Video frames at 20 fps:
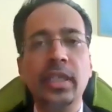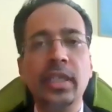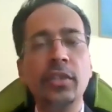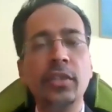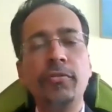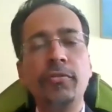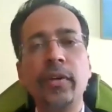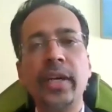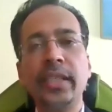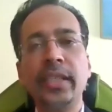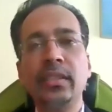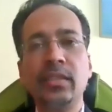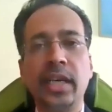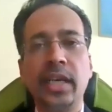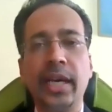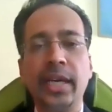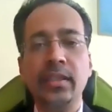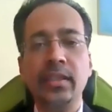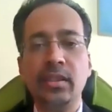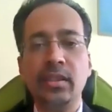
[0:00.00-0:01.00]

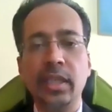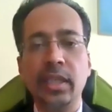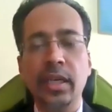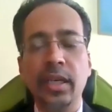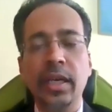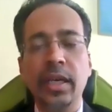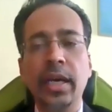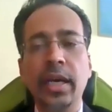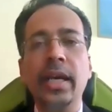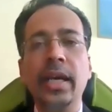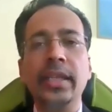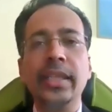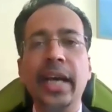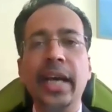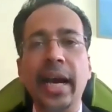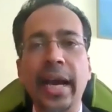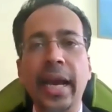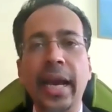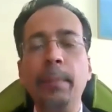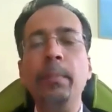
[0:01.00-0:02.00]
defines as
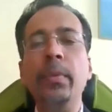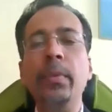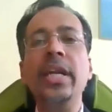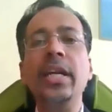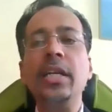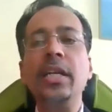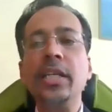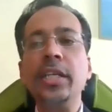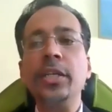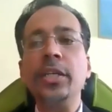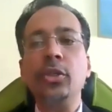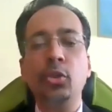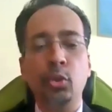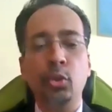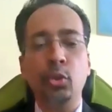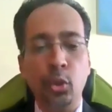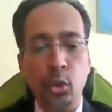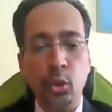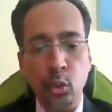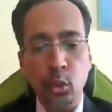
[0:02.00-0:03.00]
the ability
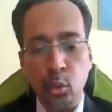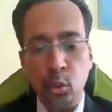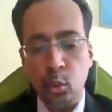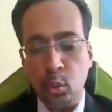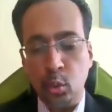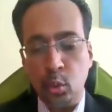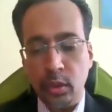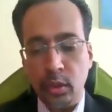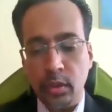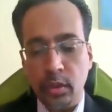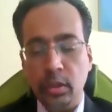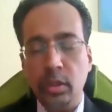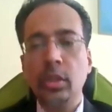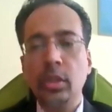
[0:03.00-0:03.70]
to do